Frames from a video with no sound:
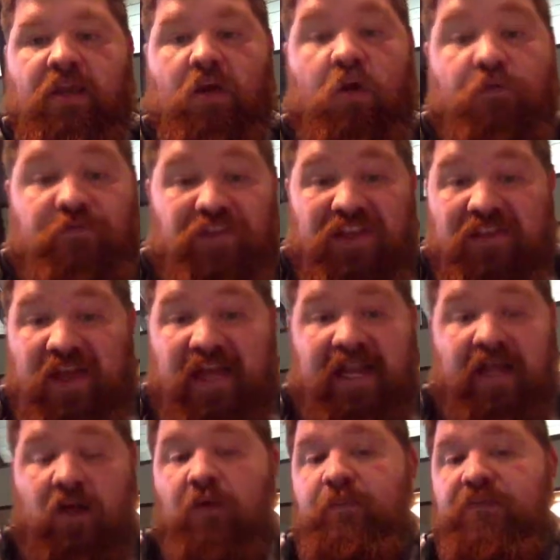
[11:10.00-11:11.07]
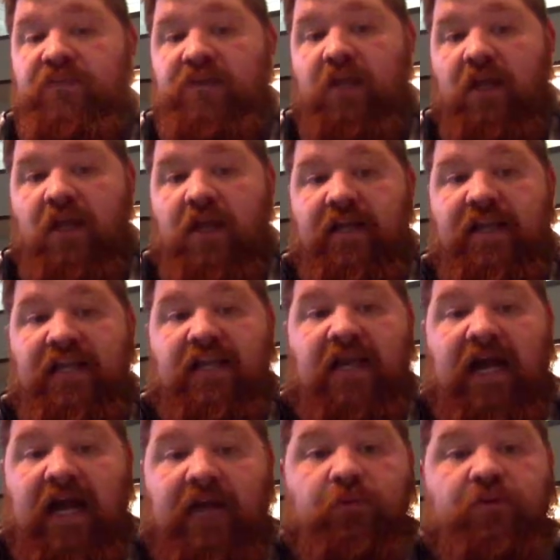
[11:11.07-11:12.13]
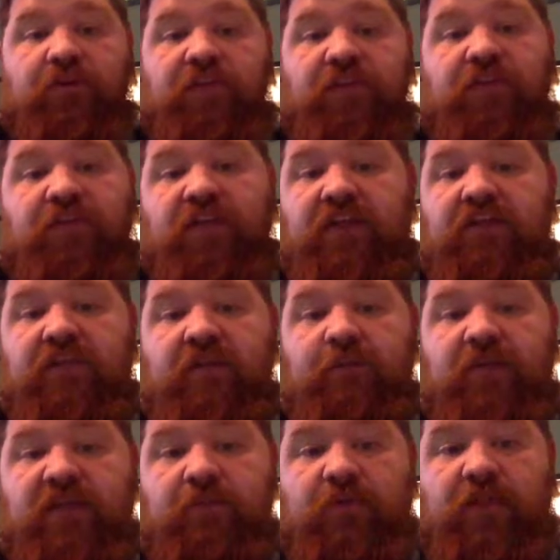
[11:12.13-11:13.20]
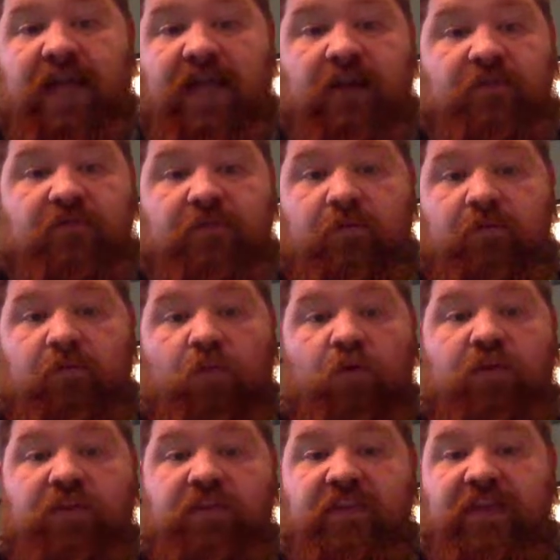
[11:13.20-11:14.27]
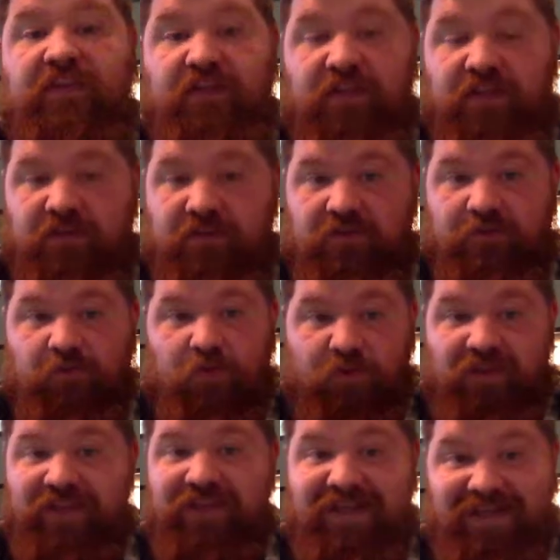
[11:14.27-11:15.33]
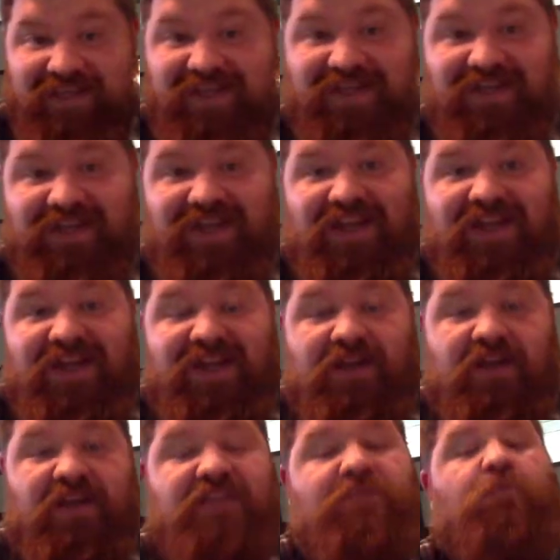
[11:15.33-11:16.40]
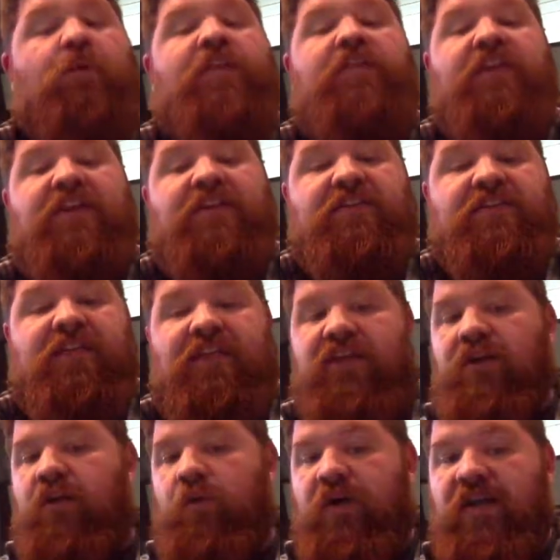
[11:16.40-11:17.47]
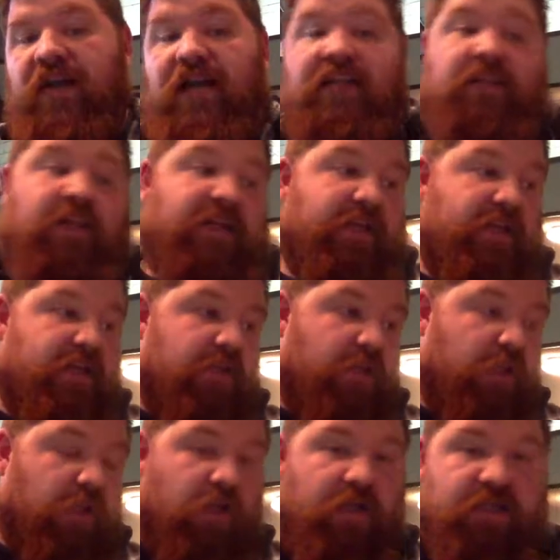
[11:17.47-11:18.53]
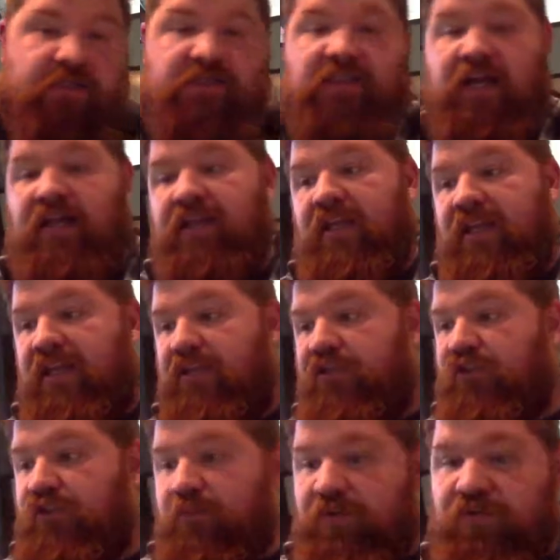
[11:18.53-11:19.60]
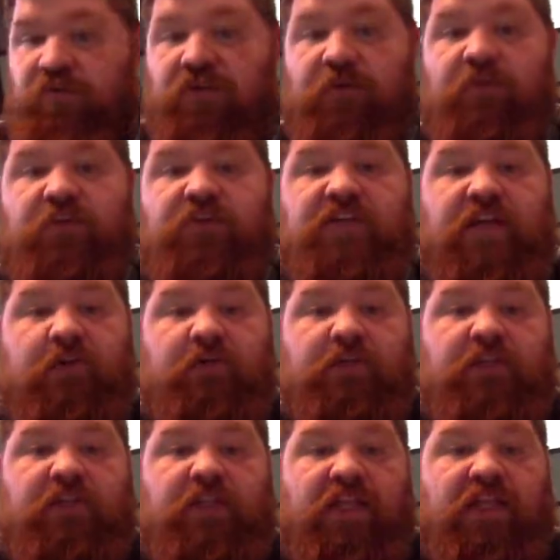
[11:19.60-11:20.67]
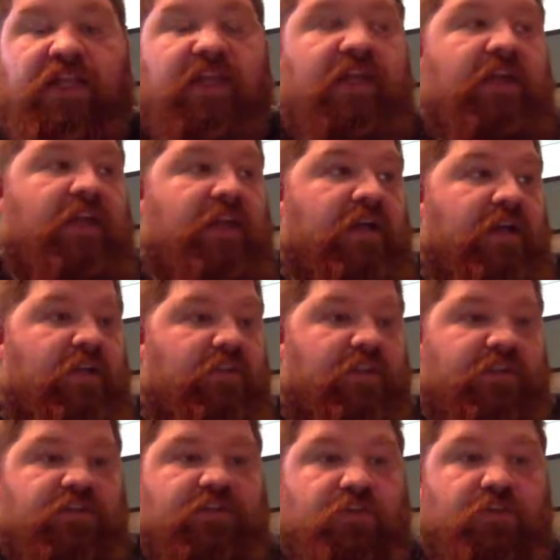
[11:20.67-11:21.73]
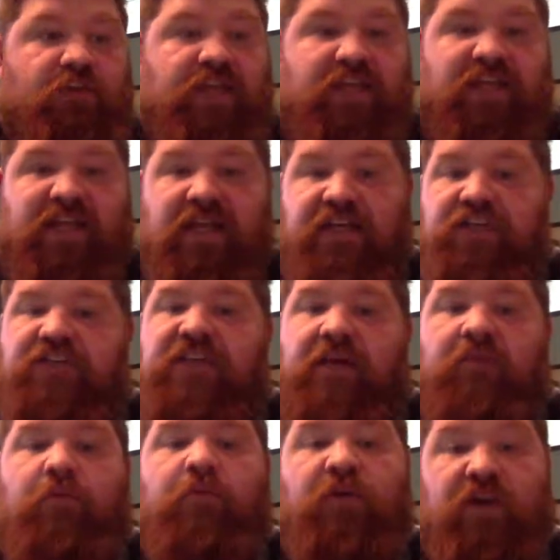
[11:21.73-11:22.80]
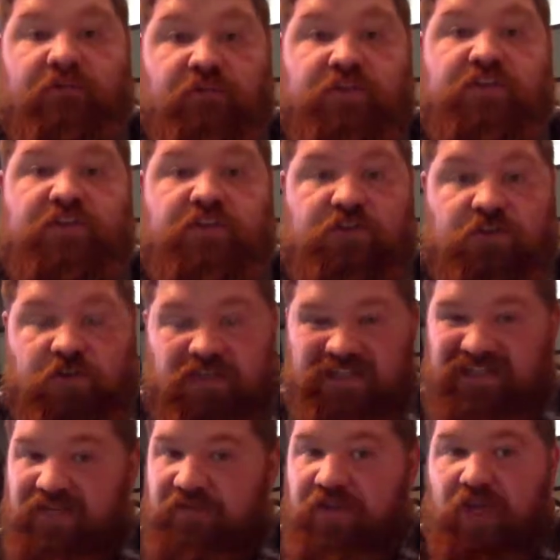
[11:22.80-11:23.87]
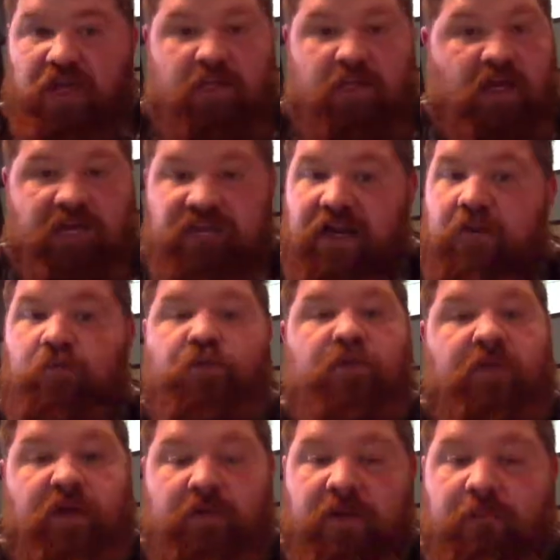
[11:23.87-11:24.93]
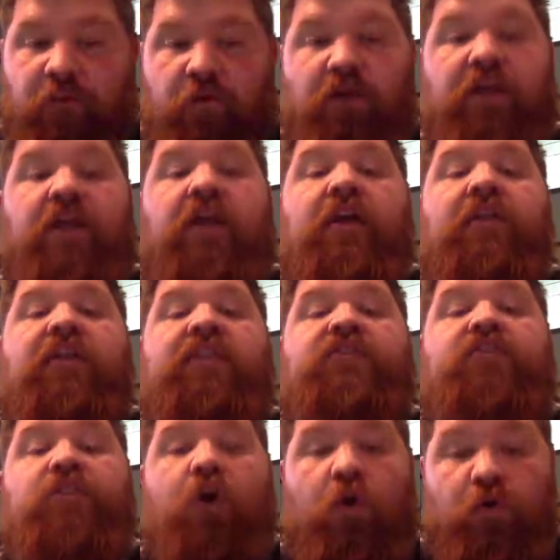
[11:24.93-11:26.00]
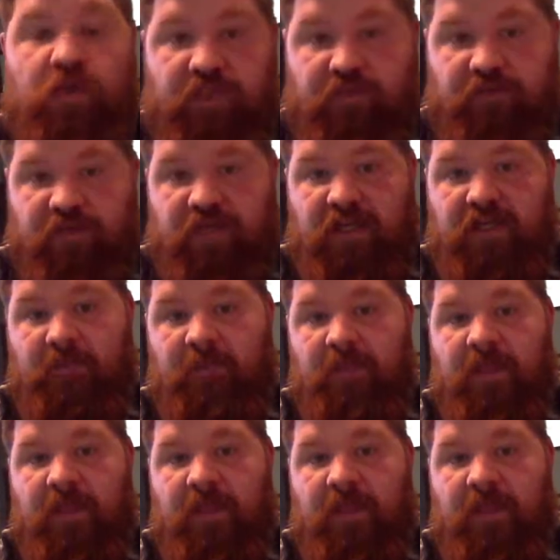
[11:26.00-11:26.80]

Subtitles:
Hopefully that helps. Again, I really think that people have more than they need. It's one thing to say, you know what, I like clones, I like tube screamers, I really like this circuit, and I just have a preference in circuits, and I've got room on my board. That's totally fine.